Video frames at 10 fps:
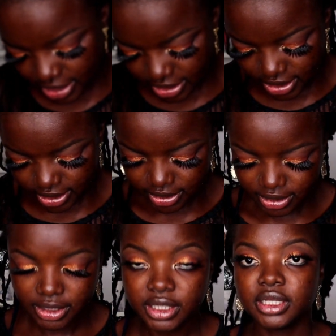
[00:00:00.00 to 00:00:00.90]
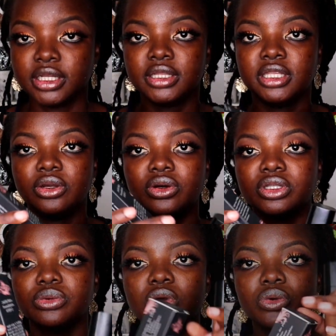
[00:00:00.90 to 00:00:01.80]
then the
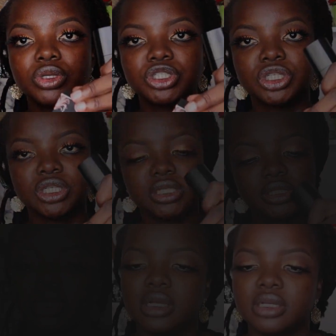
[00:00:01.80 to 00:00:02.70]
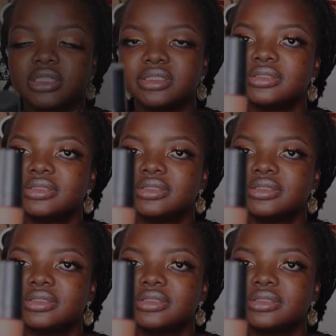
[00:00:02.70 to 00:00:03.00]
other one, which is Dakar.